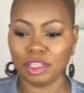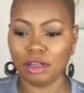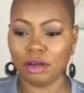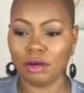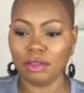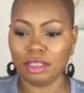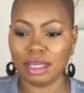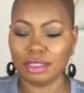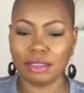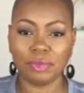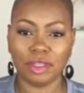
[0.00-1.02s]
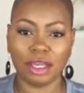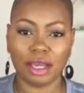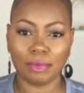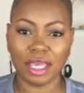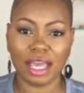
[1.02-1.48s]
you know, that's
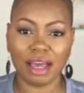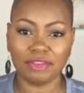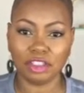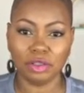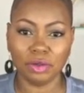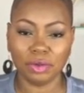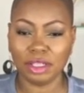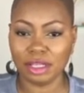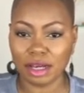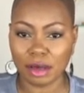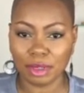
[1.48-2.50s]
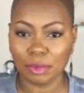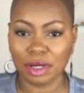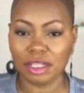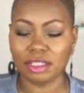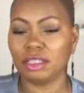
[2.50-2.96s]
something I may have to do in the coming
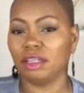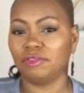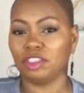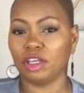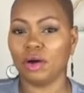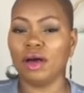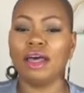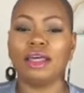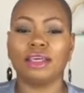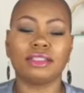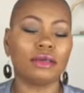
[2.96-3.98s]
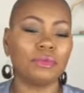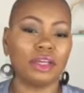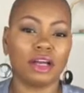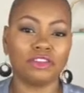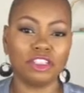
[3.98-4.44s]
months. And if so, that's
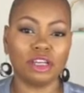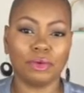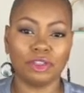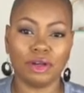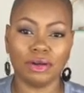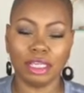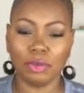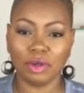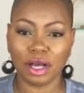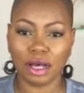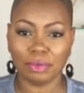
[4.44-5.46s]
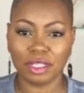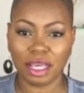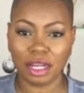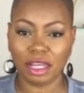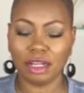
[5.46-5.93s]
something I'll share with you. I'll keep you
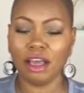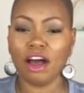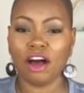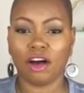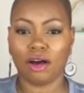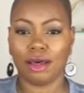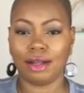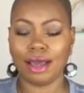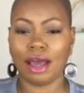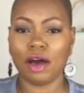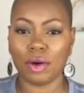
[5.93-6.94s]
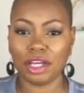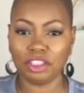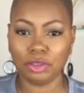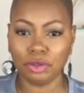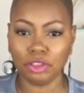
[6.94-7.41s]
updated on how
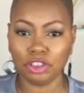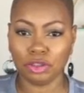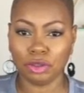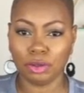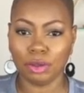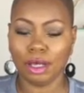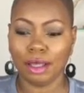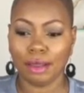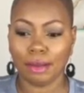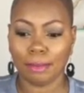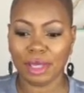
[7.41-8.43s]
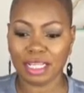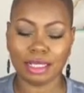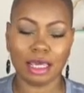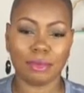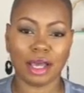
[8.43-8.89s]
I choose to
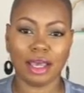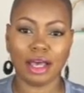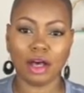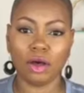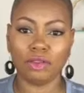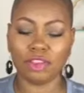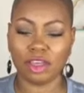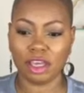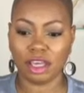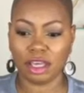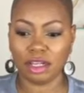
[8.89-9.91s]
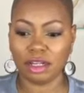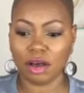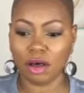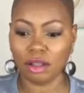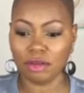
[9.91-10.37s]
maintain my health and
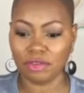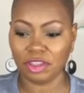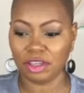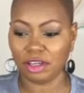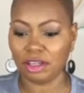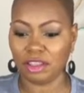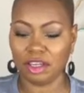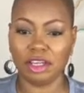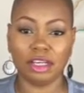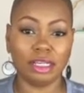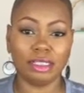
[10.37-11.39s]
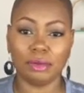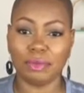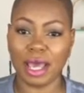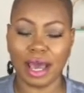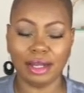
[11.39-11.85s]
all of the good, the
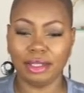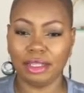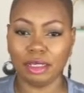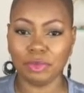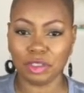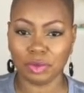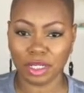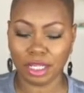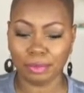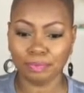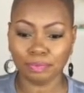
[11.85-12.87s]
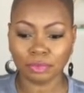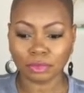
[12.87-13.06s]
bad, and the in-between.